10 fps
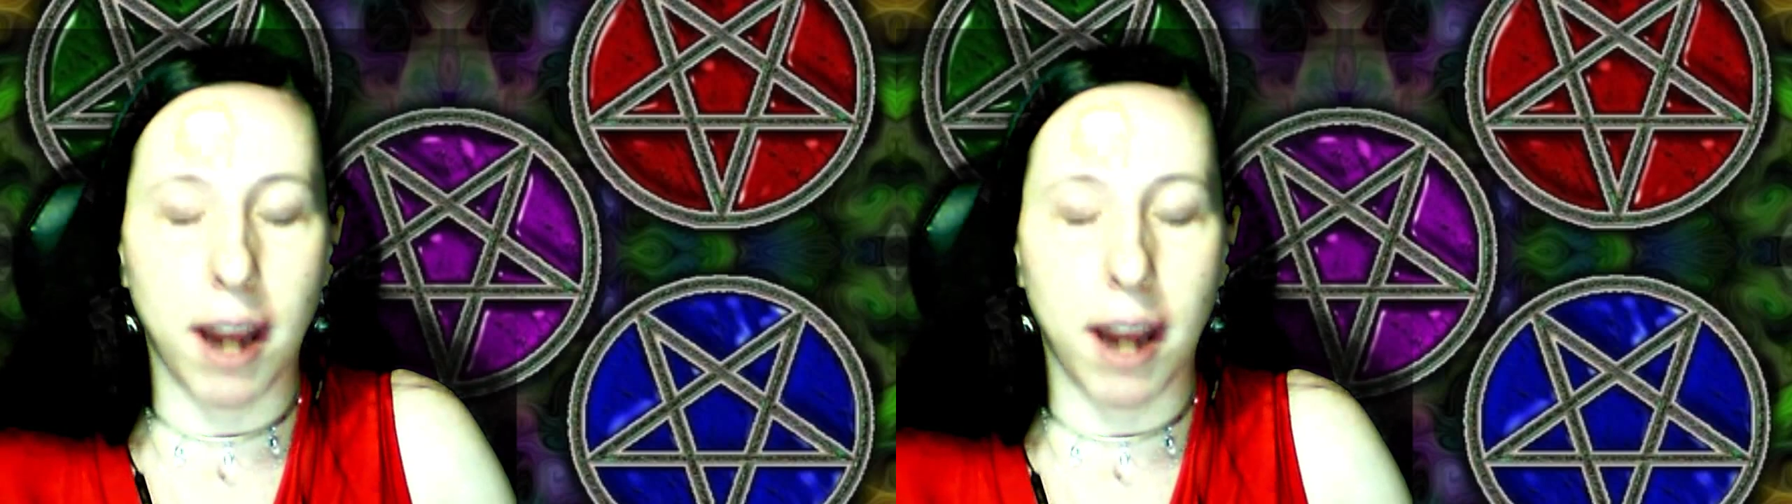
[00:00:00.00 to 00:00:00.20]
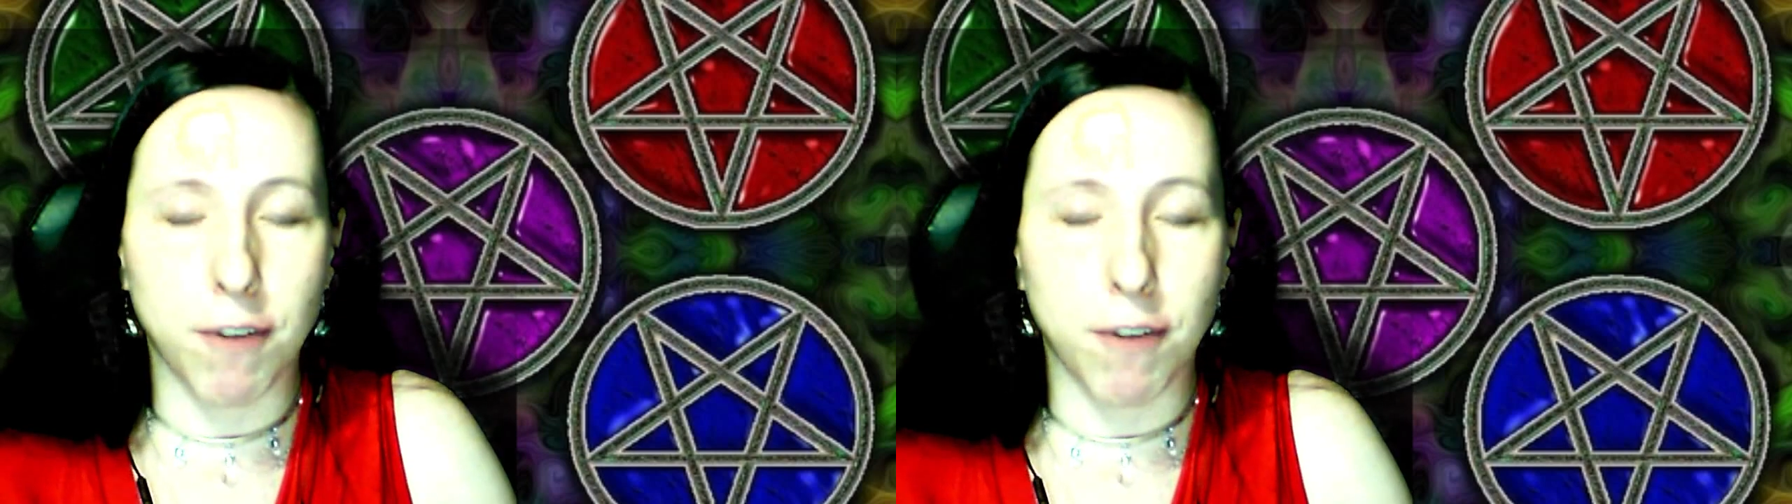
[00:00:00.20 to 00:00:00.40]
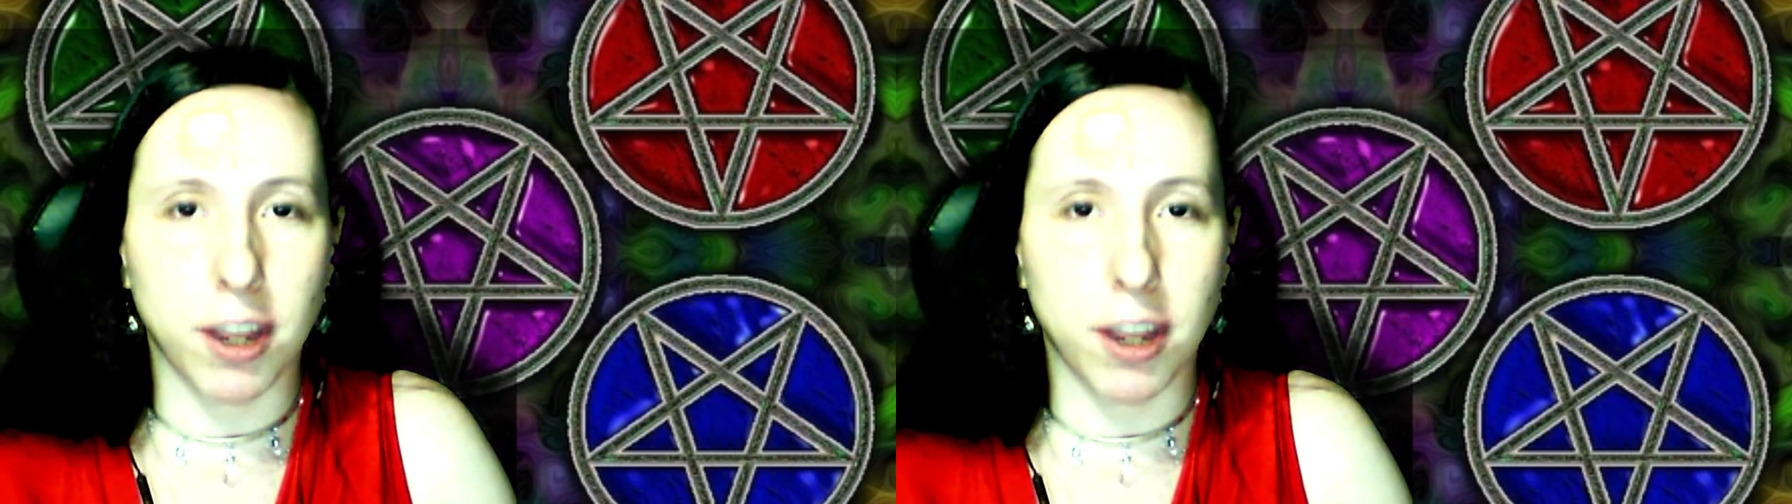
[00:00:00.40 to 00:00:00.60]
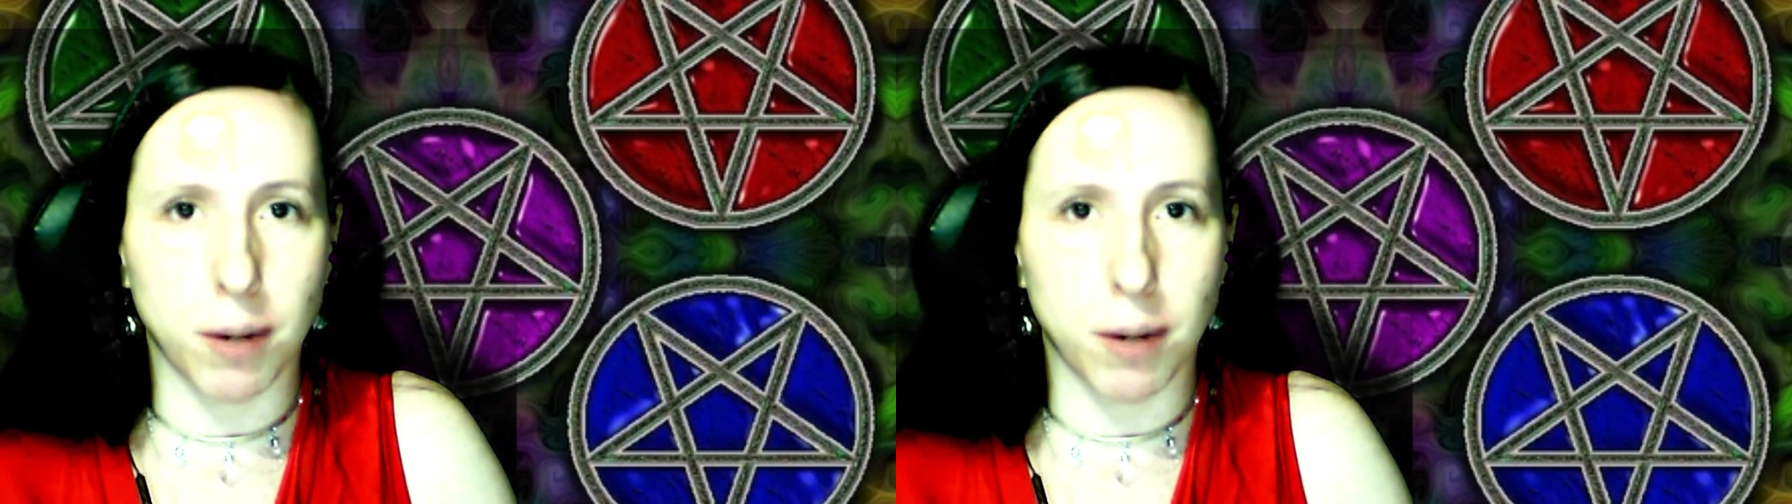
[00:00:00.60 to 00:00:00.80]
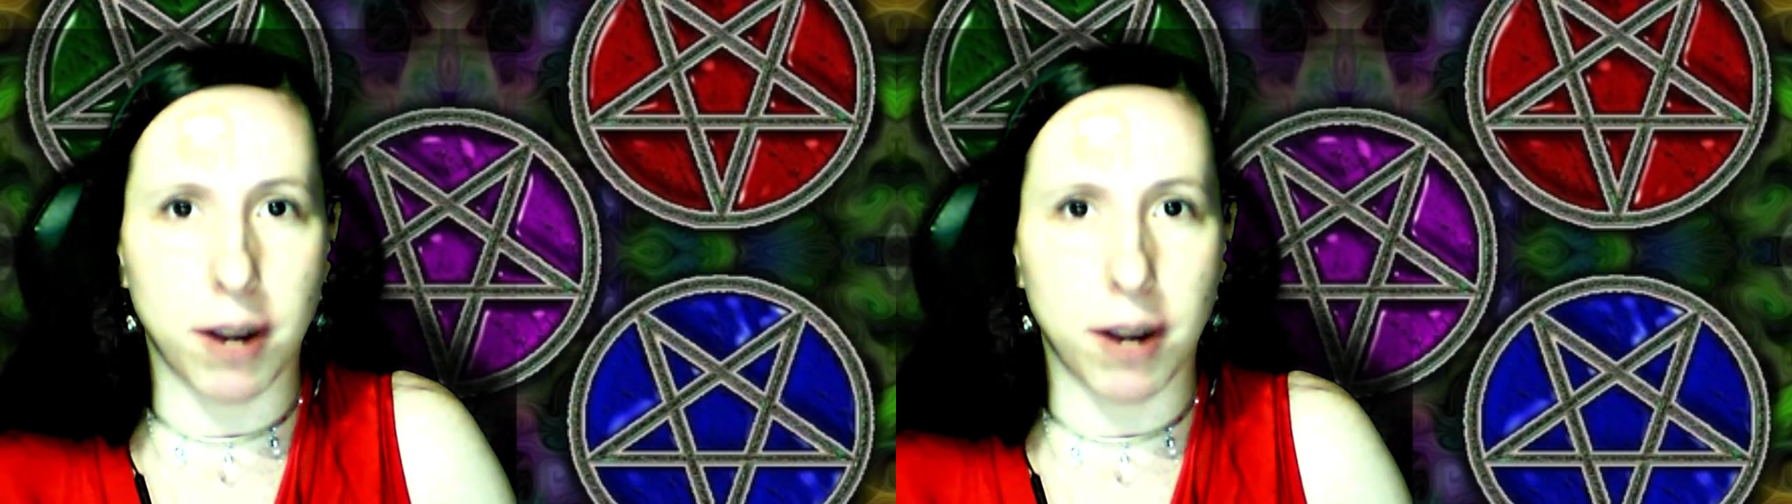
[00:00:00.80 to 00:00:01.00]

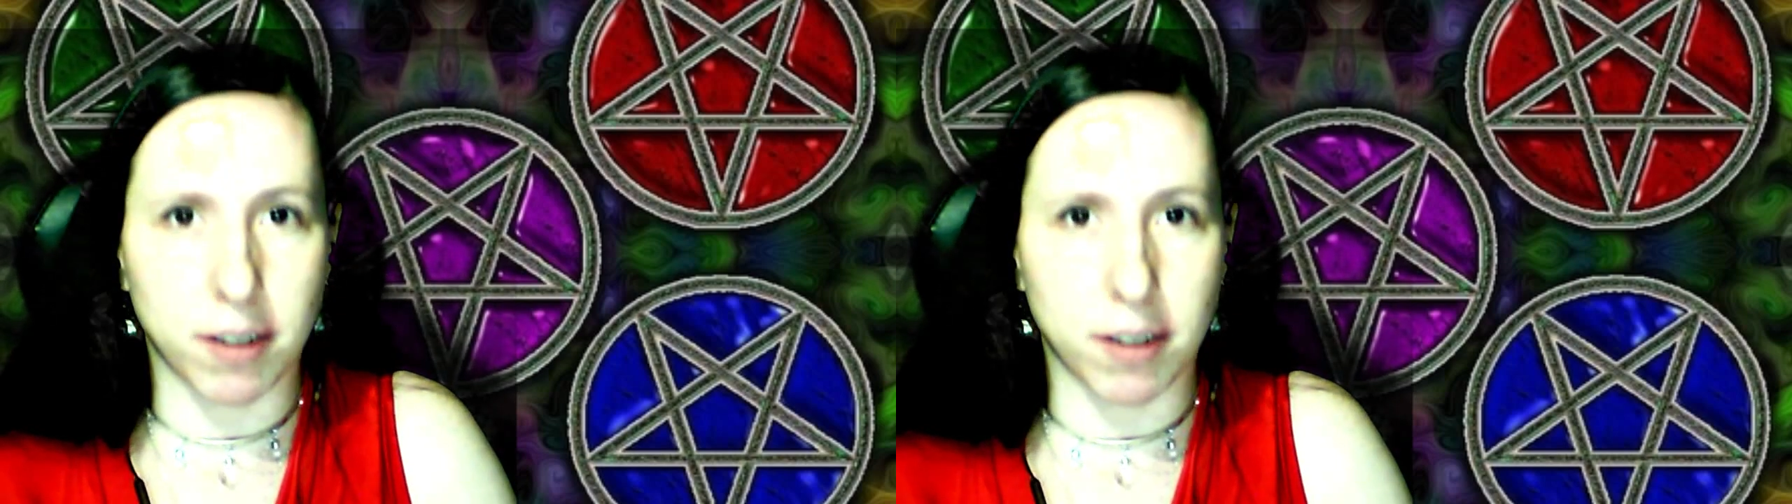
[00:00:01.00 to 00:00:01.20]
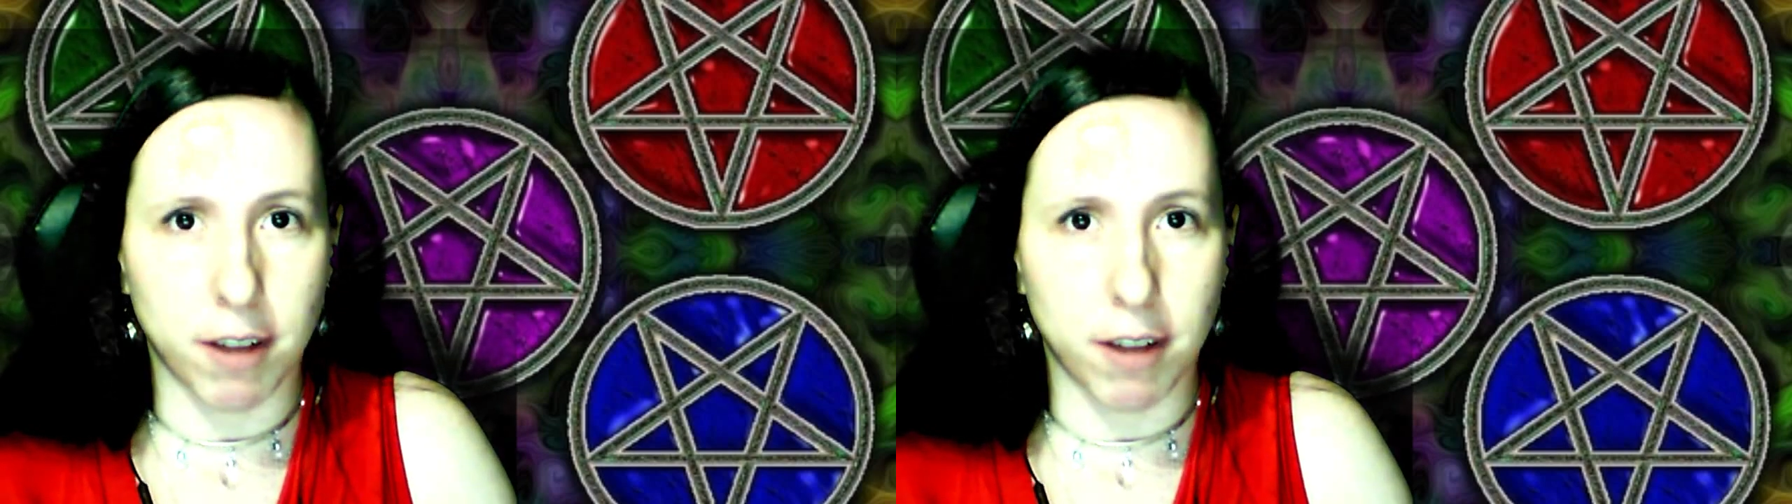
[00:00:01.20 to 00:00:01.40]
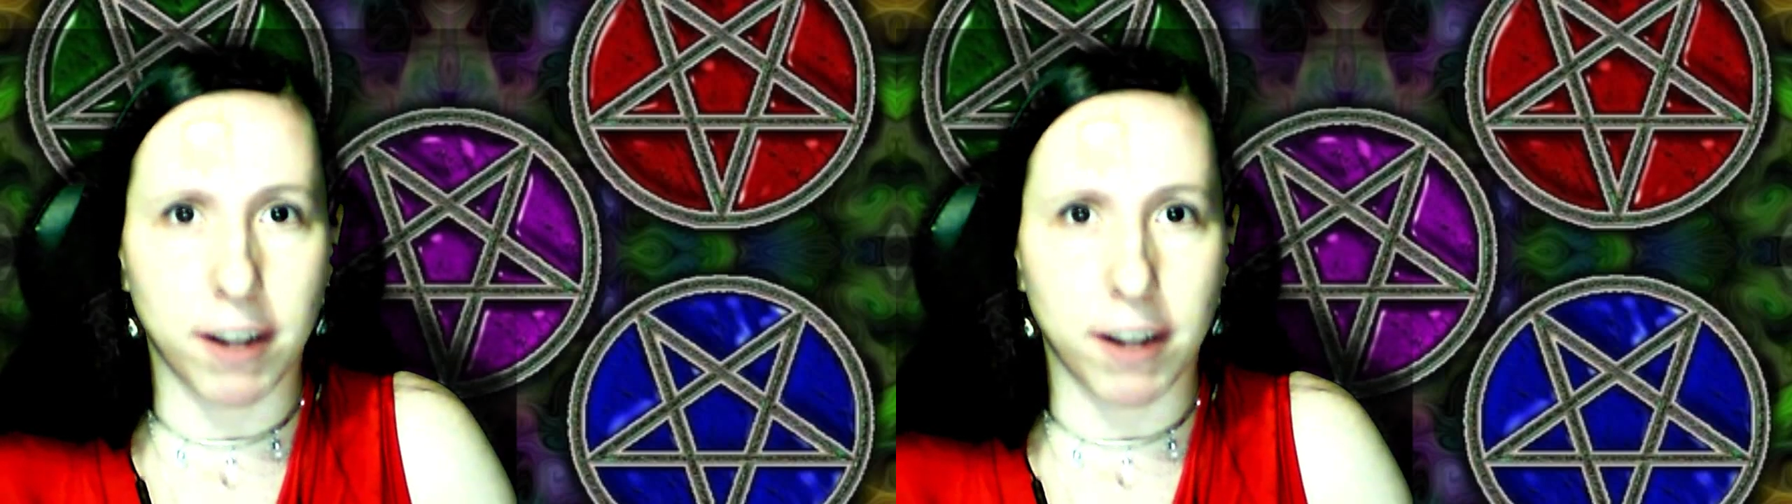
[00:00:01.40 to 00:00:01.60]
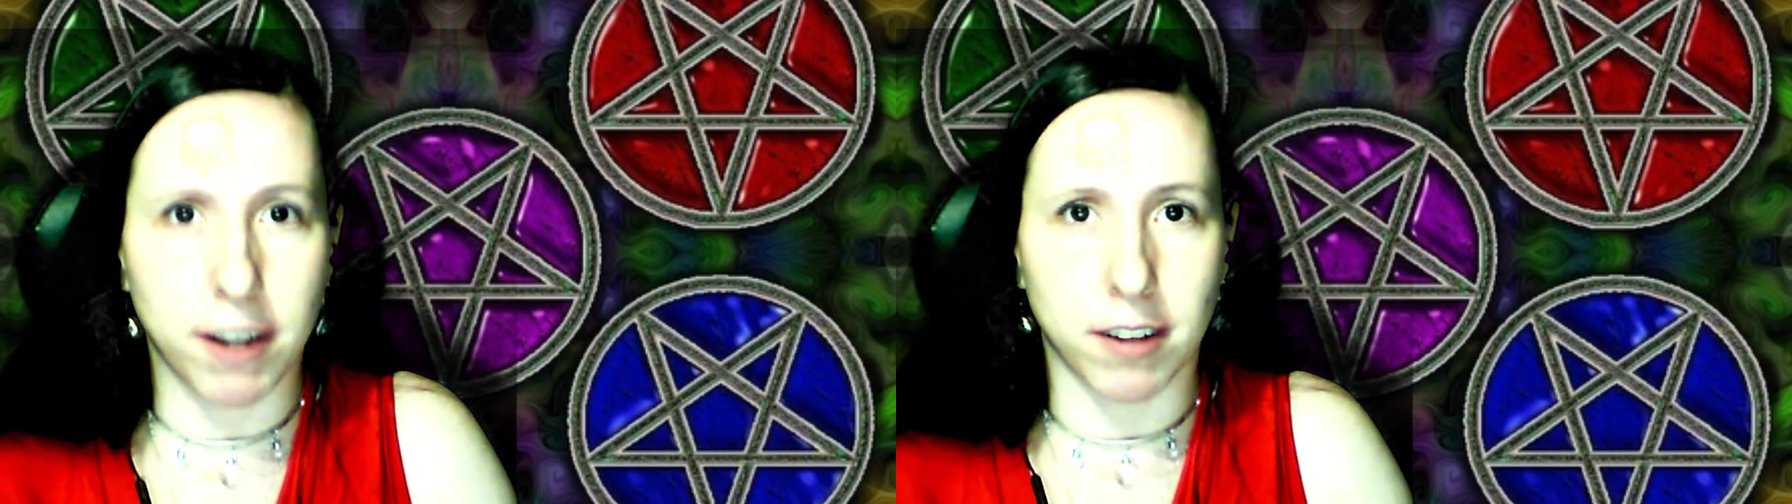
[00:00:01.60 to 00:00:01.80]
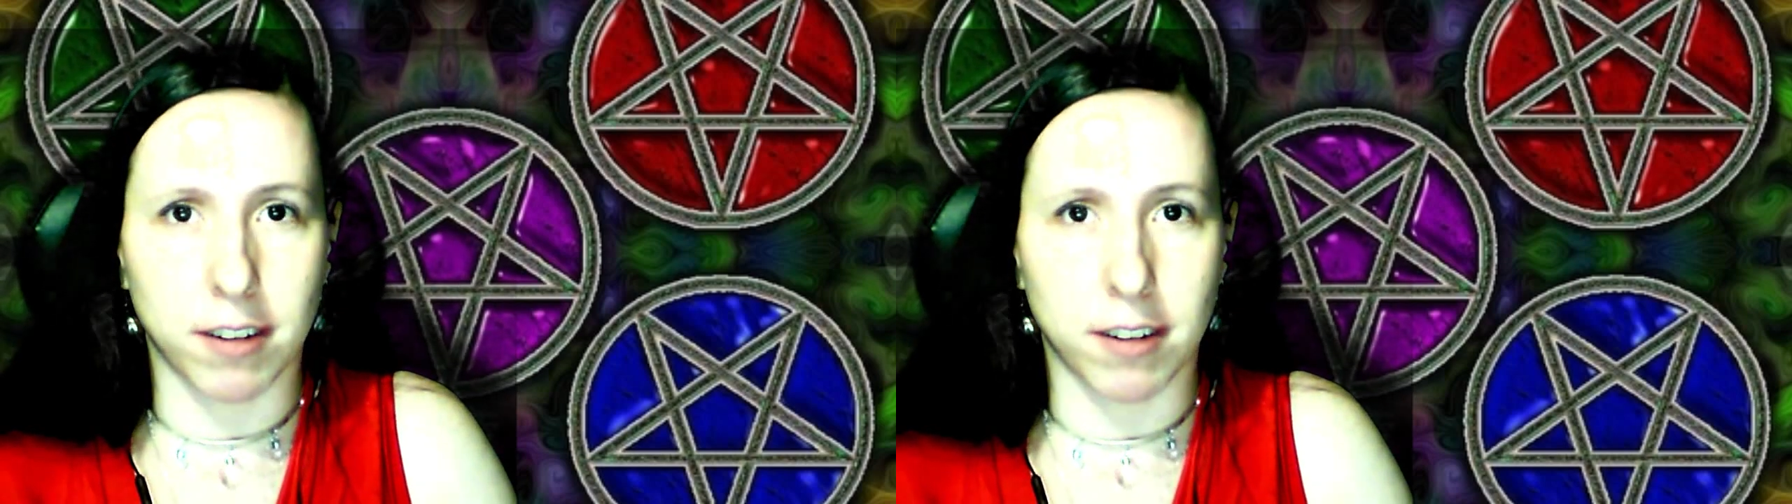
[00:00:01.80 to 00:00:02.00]
everything around us
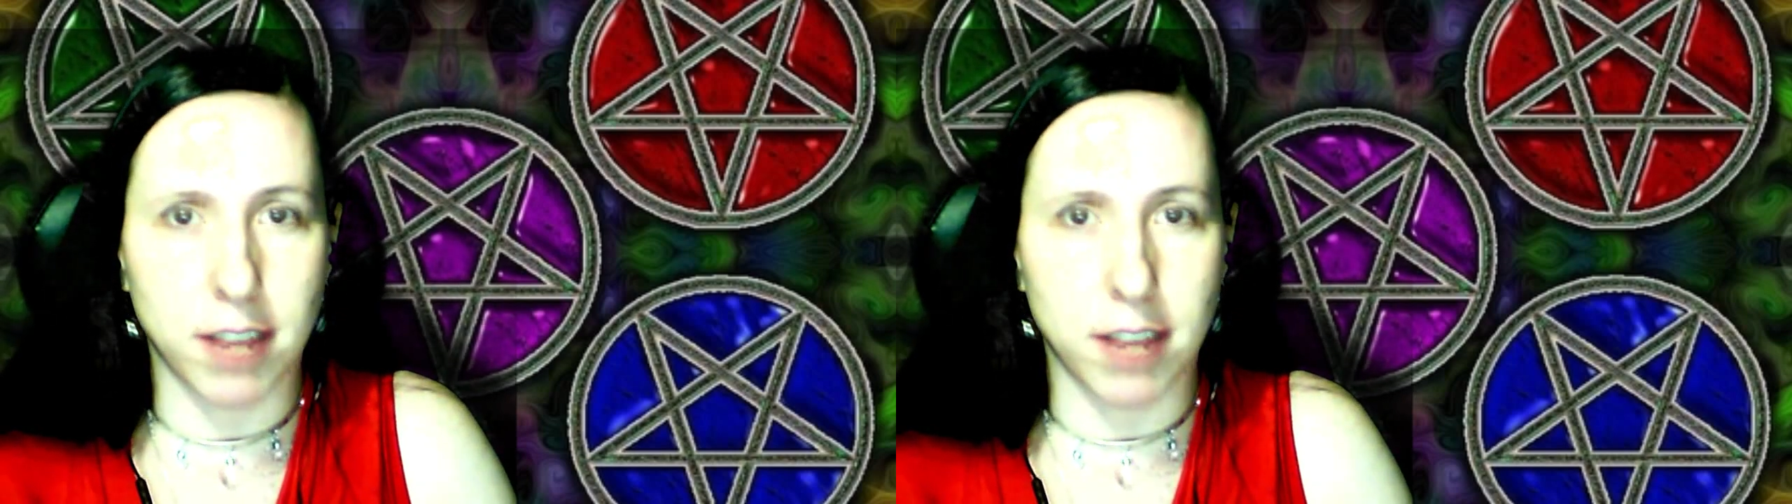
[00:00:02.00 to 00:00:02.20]
affects us.